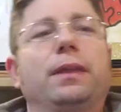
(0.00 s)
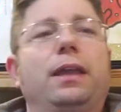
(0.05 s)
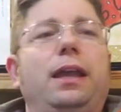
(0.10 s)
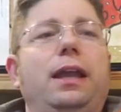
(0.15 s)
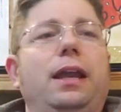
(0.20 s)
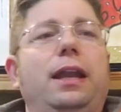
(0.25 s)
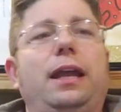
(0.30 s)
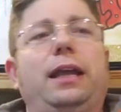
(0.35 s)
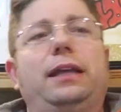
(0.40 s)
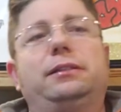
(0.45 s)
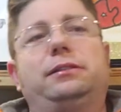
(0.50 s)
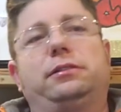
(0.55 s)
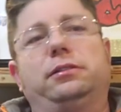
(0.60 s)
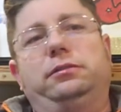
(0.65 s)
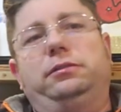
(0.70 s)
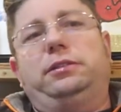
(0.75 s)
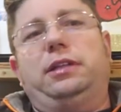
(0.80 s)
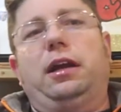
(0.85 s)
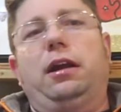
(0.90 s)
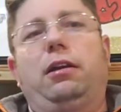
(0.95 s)
It ain't so
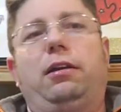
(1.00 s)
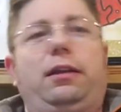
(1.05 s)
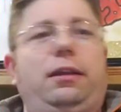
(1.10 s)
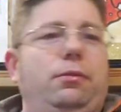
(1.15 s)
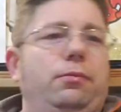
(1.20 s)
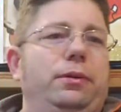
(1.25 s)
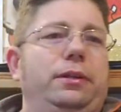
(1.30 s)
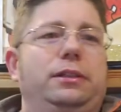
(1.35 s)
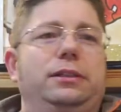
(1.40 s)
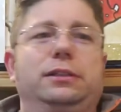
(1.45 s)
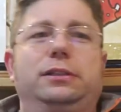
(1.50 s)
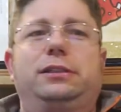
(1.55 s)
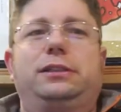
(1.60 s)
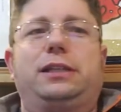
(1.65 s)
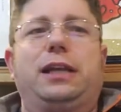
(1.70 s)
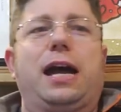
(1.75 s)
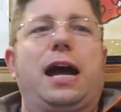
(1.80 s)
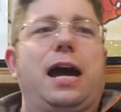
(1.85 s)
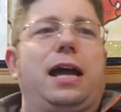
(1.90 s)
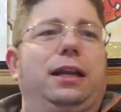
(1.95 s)
dirty, we just
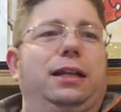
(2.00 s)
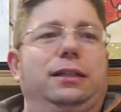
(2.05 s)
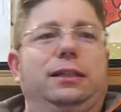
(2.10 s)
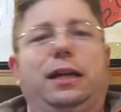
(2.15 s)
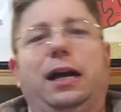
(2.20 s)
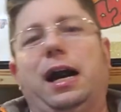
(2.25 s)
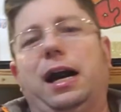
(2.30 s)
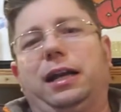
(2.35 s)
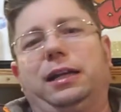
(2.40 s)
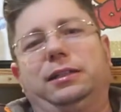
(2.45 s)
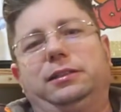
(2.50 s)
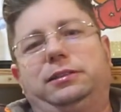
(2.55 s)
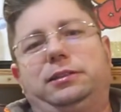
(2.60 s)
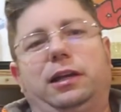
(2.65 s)
got a lot of